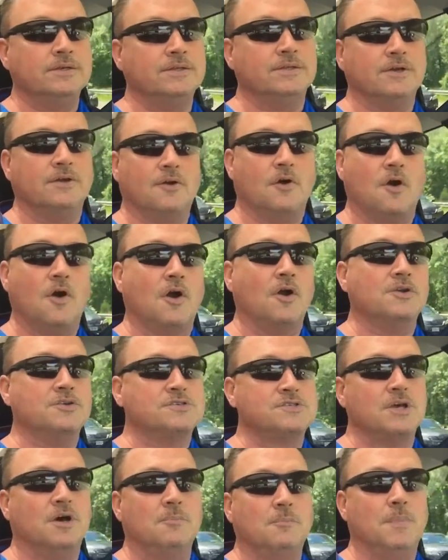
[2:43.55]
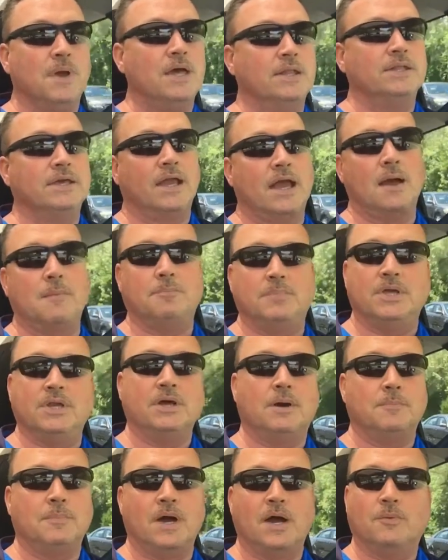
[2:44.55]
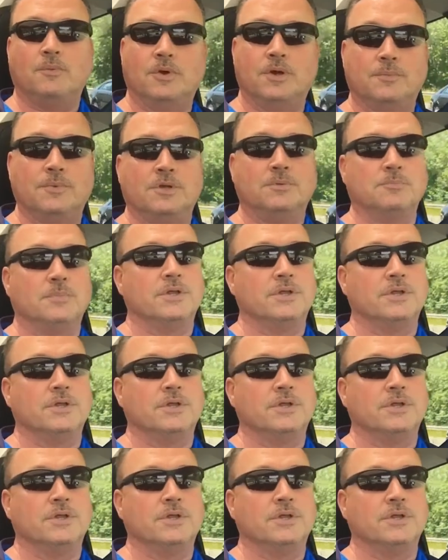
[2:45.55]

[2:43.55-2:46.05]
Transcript: there are some men that got beat up by women,